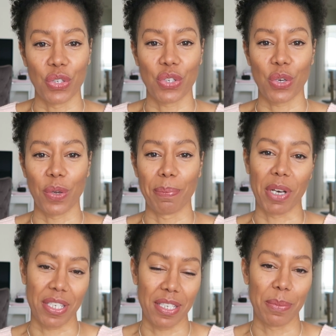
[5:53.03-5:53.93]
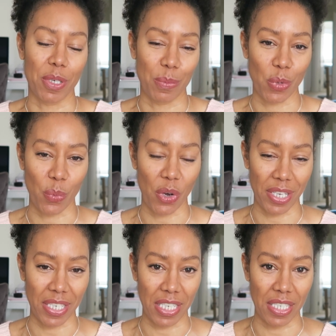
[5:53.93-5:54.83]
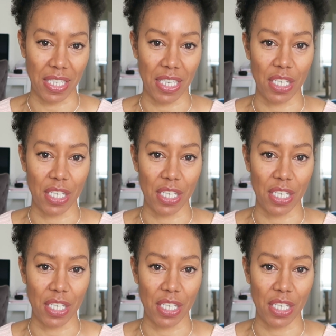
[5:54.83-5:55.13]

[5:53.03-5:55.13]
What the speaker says: to my symptoms and what I needed.